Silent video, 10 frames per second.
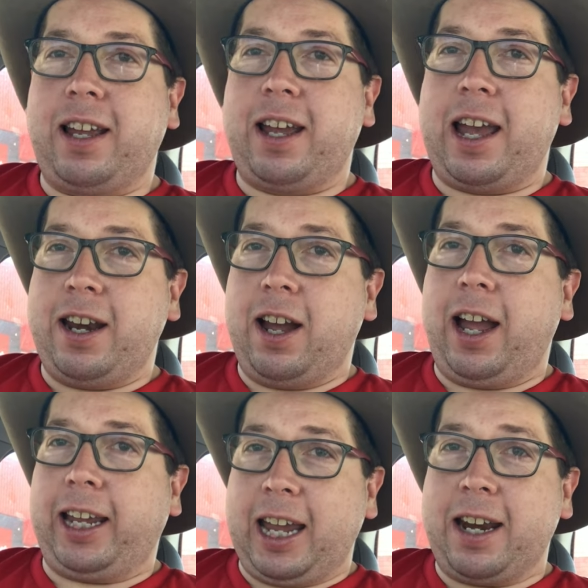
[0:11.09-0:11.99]
And
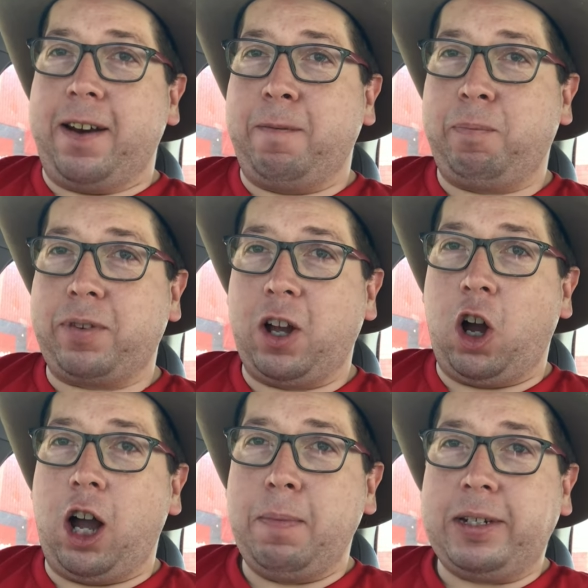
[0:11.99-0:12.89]
again,
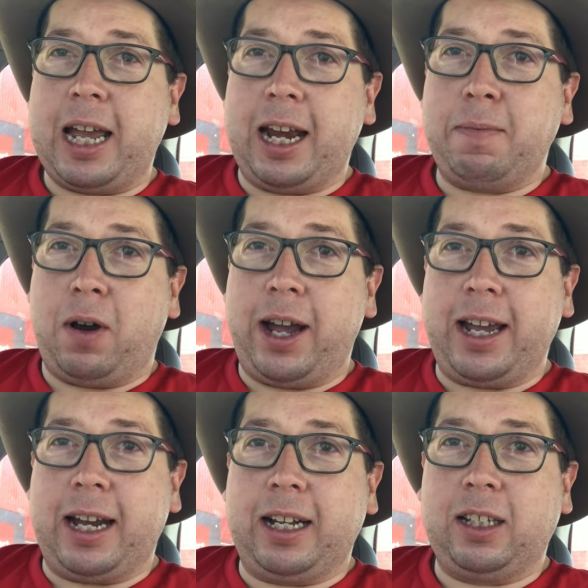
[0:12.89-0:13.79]
I'm down at
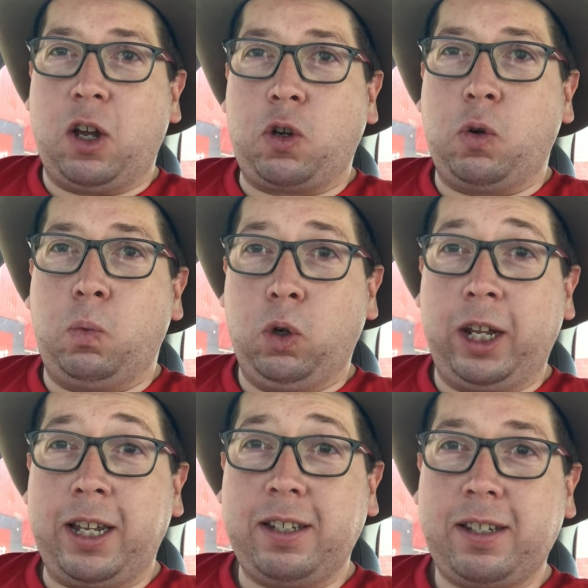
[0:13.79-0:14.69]
my local
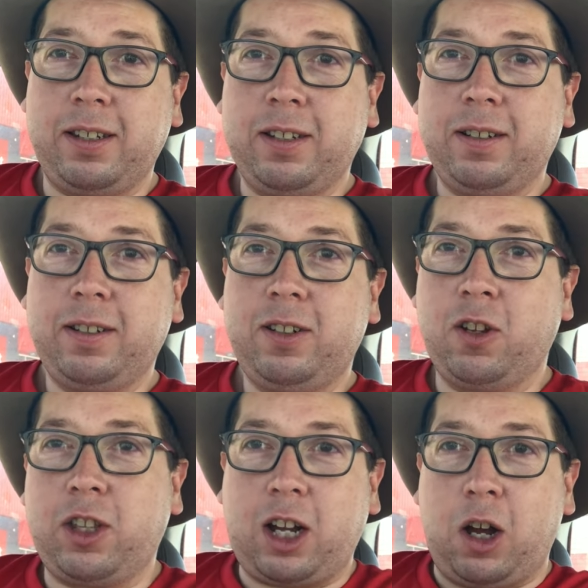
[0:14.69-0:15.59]
Woolies,
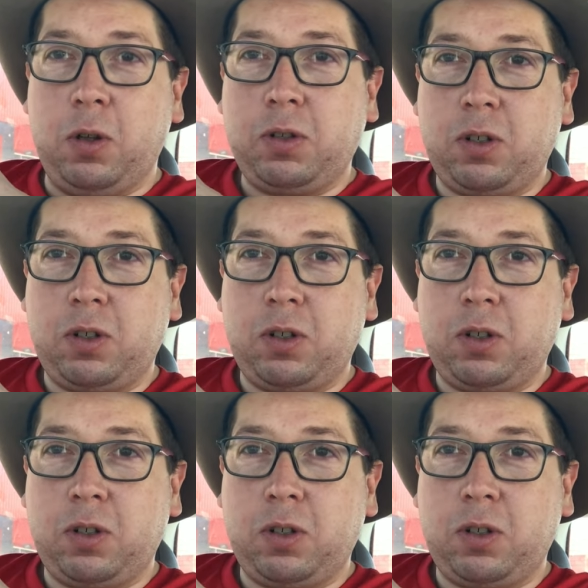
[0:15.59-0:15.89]
not the Coles.